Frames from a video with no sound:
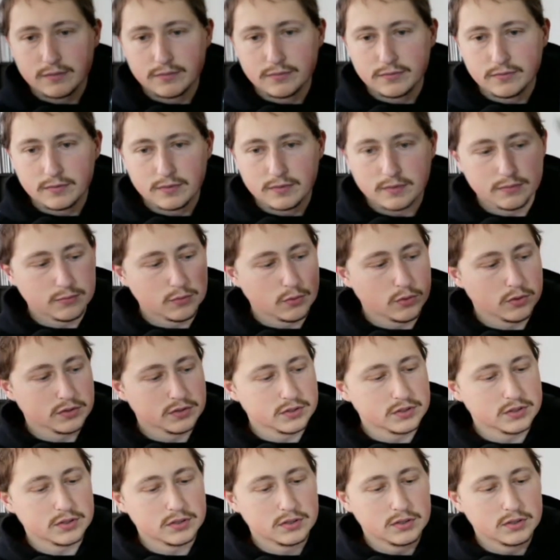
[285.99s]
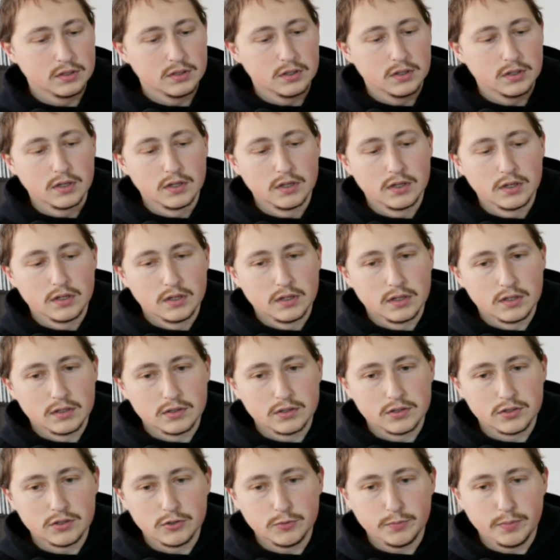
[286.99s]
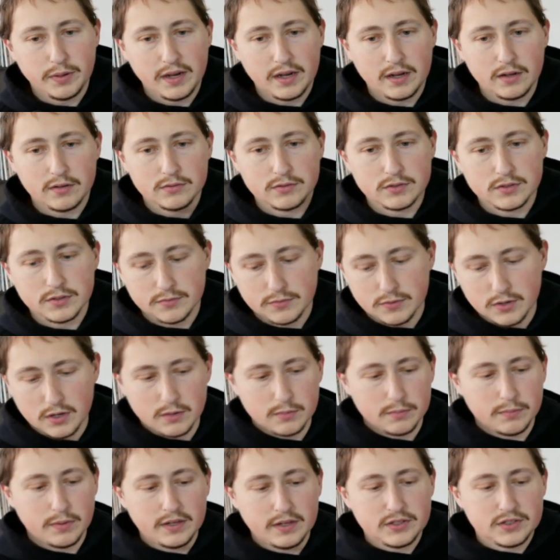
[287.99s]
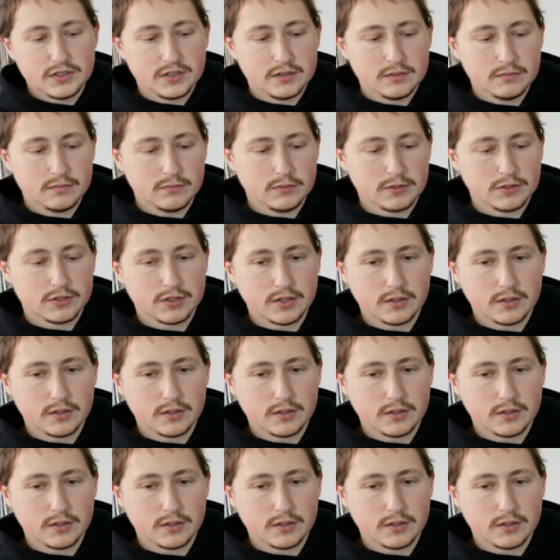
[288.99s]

of course, 2 pounds of ground bison, which I